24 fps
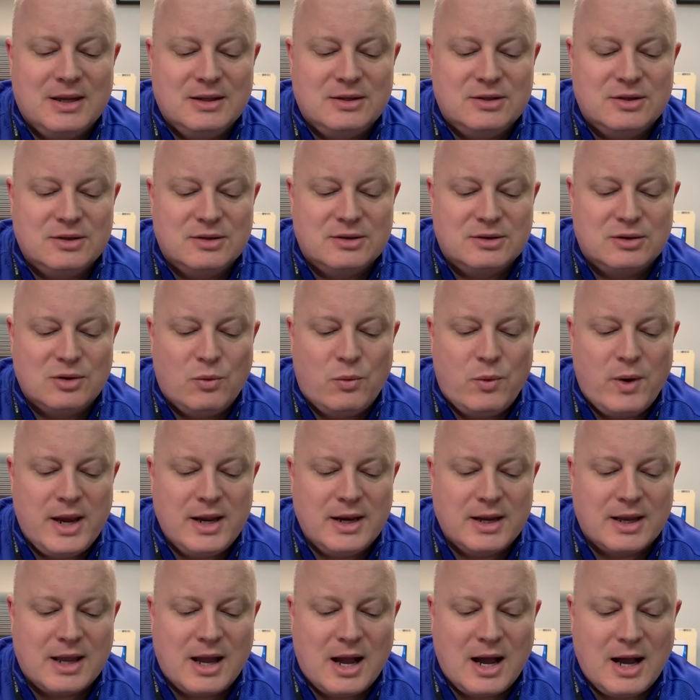just a way
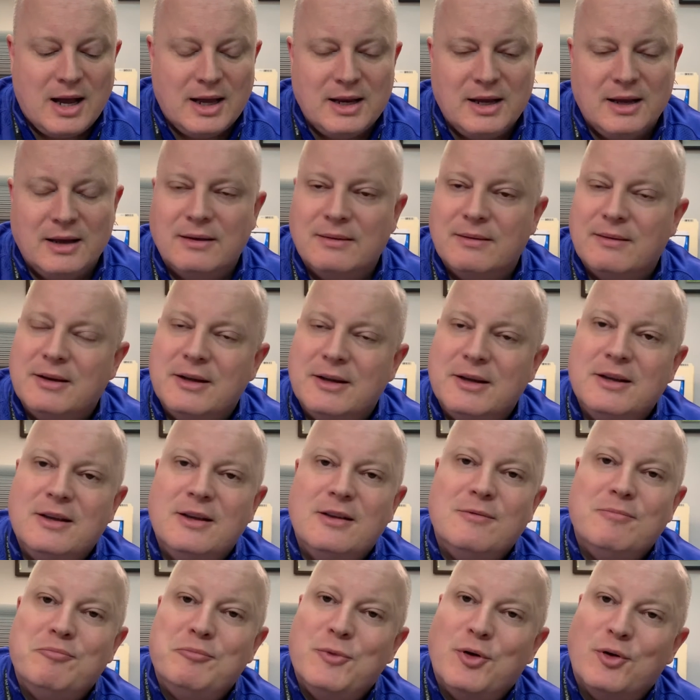to kind of,
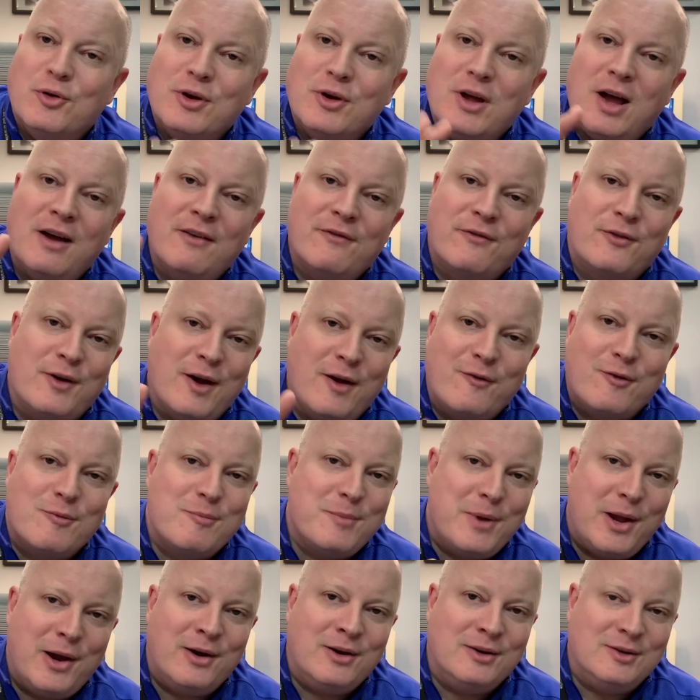you're not forever
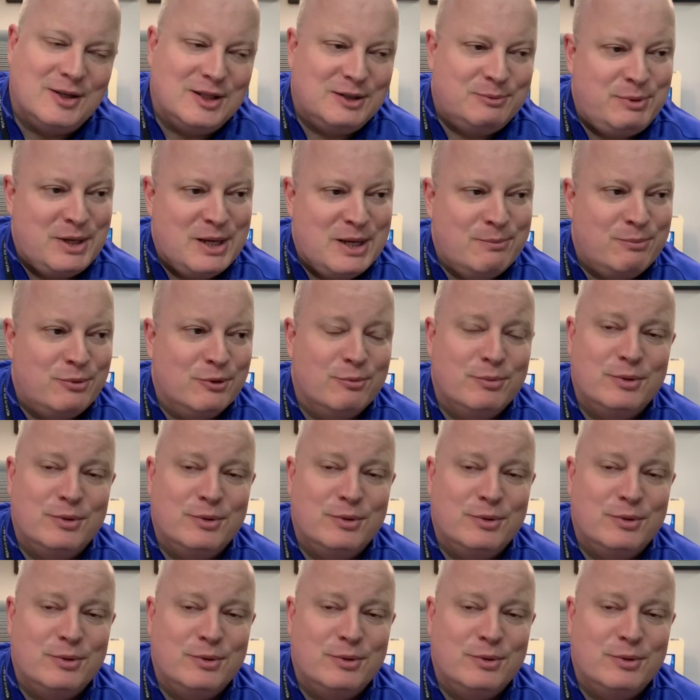married to these people,